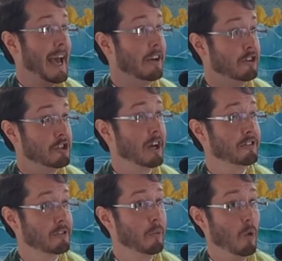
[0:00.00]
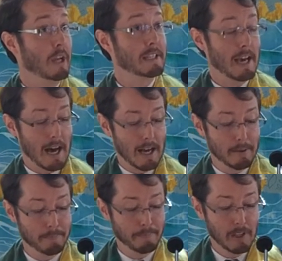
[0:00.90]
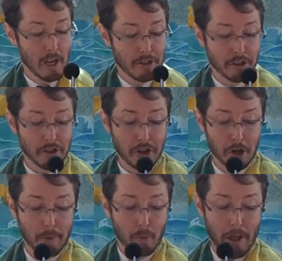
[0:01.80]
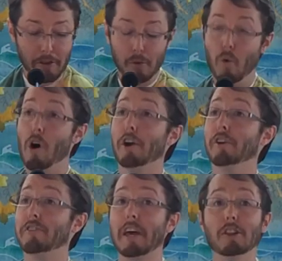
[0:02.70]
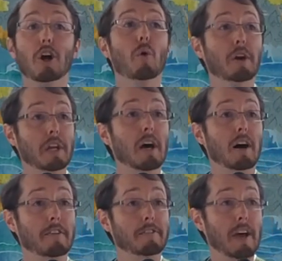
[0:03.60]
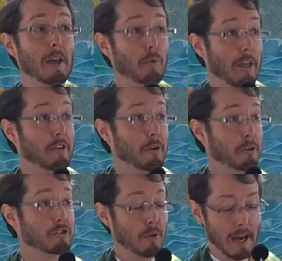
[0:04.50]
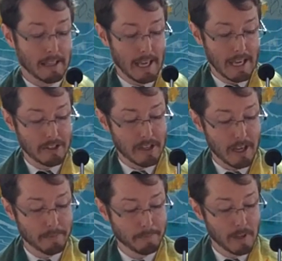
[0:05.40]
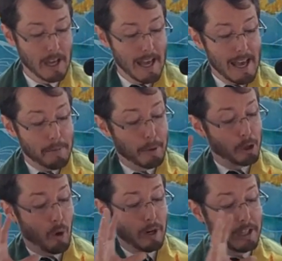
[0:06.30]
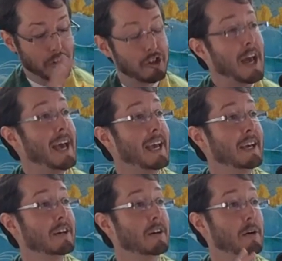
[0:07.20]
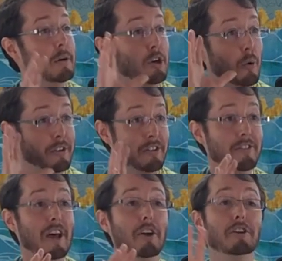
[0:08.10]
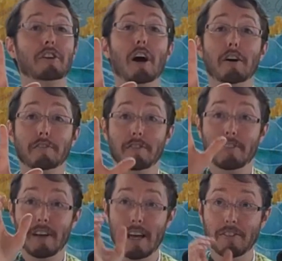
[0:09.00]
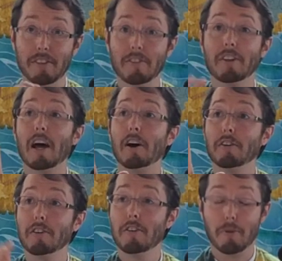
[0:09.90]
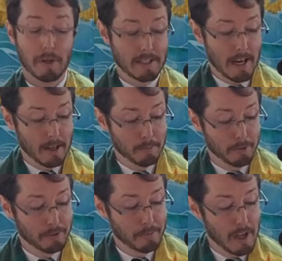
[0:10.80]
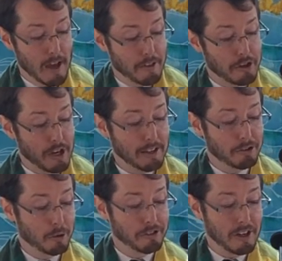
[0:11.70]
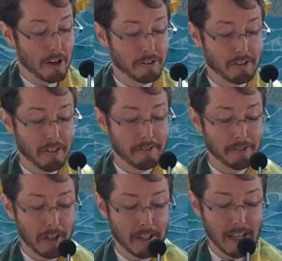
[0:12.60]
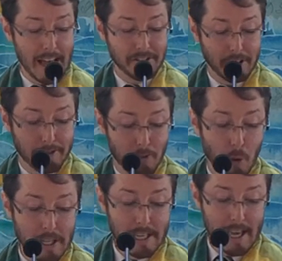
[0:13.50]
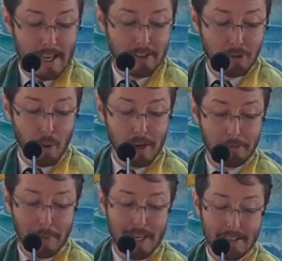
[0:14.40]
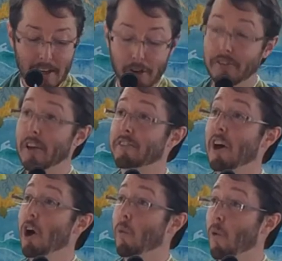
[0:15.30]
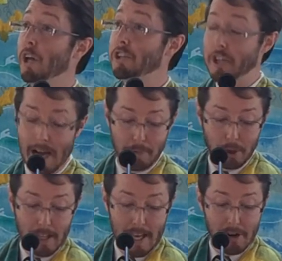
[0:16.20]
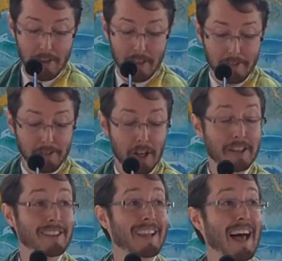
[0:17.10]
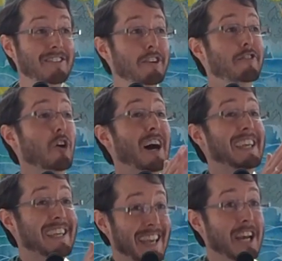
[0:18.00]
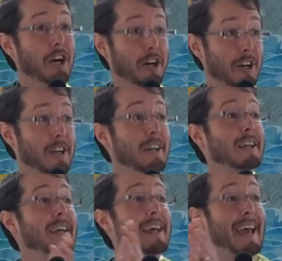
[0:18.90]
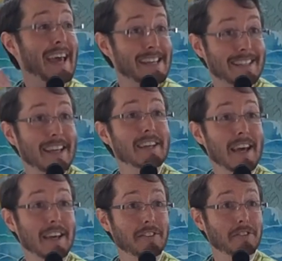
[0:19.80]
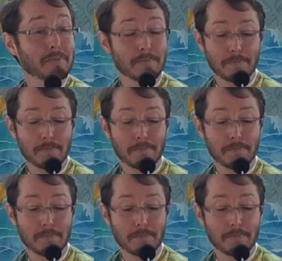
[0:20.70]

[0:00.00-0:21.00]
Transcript: in just one time to determine whether the waters had lowered enough and whether there was dry land yet. But according to J, Noah sends out a dove and sends it out three times. The J source tells us that the flood lasted 40 days, whereas P tells us one chapter later that the flood lasted for a year and 10 days.